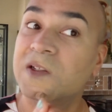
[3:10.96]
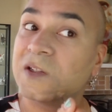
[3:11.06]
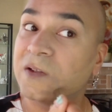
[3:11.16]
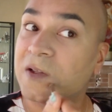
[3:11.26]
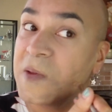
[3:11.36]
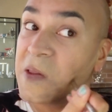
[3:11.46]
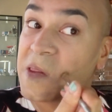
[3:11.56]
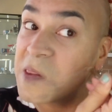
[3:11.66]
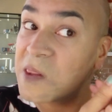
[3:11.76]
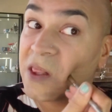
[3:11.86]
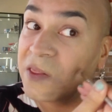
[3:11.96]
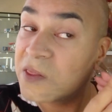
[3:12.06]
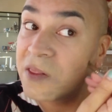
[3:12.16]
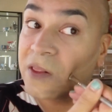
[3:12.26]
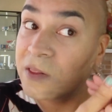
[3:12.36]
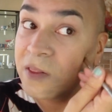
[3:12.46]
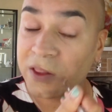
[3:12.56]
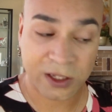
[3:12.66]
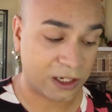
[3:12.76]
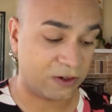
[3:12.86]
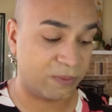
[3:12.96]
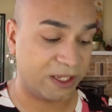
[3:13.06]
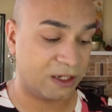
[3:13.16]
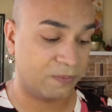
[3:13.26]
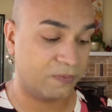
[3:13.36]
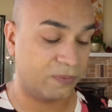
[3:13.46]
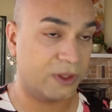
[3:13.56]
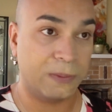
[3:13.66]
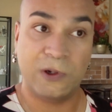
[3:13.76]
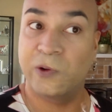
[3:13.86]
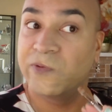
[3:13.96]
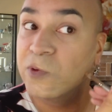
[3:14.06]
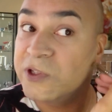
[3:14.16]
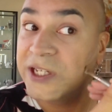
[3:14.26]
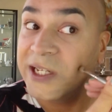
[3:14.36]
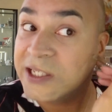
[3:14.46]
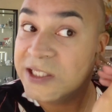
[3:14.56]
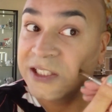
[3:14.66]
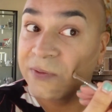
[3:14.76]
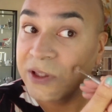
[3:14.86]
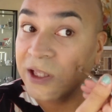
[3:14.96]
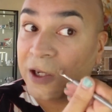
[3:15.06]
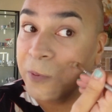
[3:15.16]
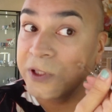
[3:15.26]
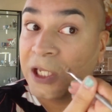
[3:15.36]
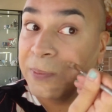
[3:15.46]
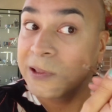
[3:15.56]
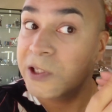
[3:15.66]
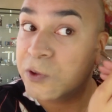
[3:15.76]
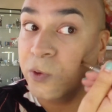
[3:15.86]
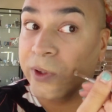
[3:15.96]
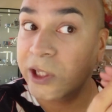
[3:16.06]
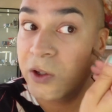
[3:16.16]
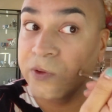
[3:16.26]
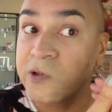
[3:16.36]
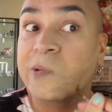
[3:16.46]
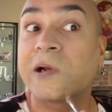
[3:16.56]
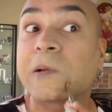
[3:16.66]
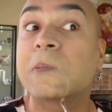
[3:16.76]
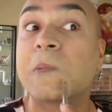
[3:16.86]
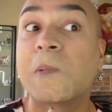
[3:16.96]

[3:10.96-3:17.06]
So the kind of makeup that I'm going for today is something that I would typically do when I go into work,